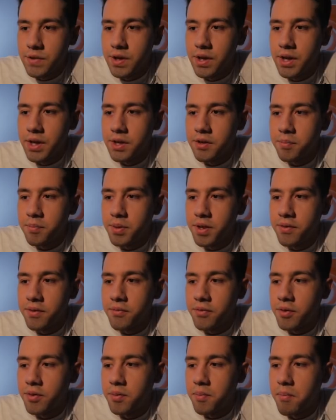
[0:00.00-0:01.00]
Alright, he's played
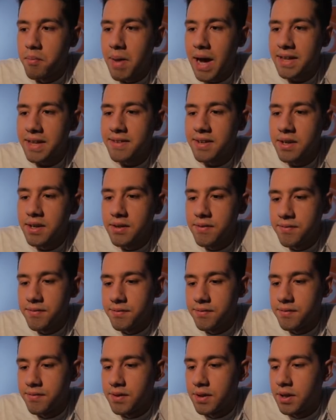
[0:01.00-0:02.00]
for Mata,
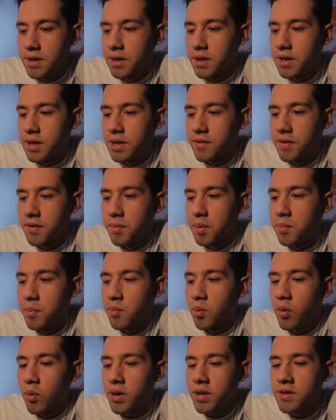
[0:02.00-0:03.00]
giving me
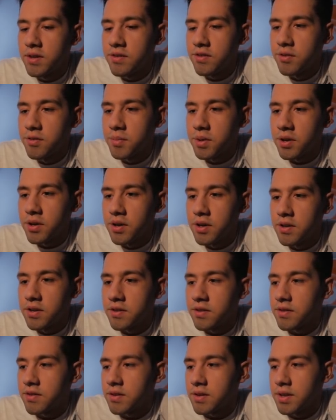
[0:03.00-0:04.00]
more consume
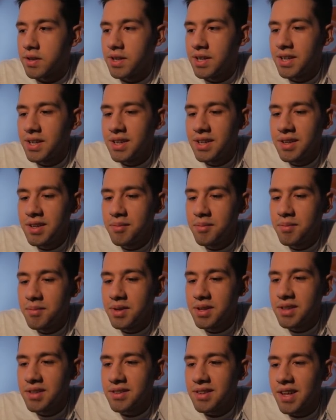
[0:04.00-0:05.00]
cards.
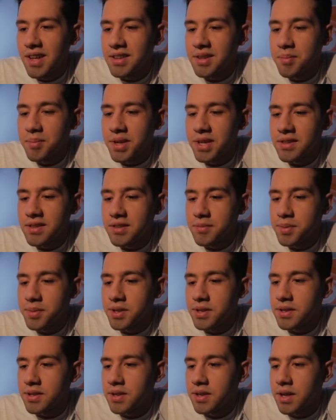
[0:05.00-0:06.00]
It's not the best,
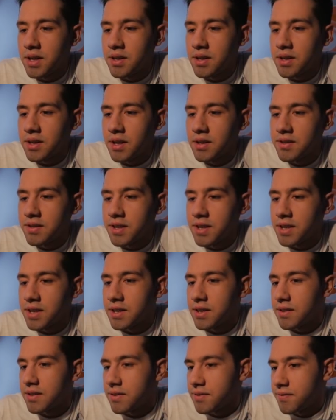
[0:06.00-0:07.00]
but I'll take
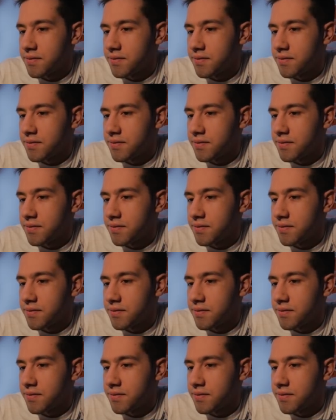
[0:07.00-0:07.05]
it.